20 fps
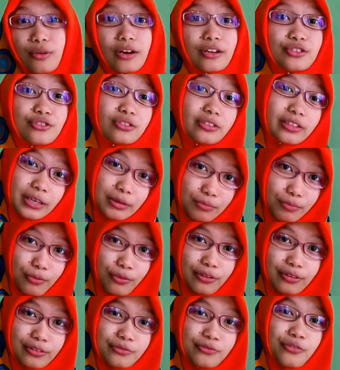but actually
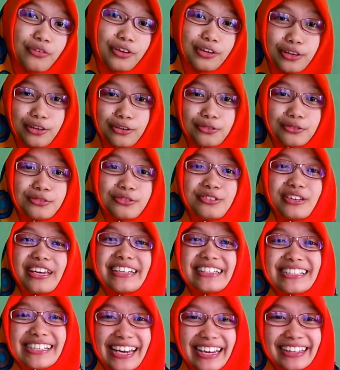important for you who
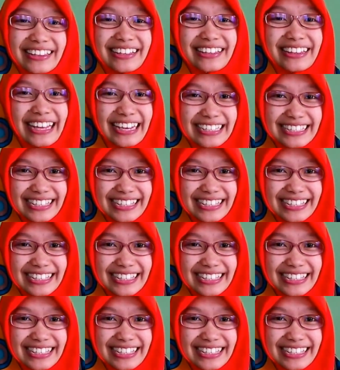can take the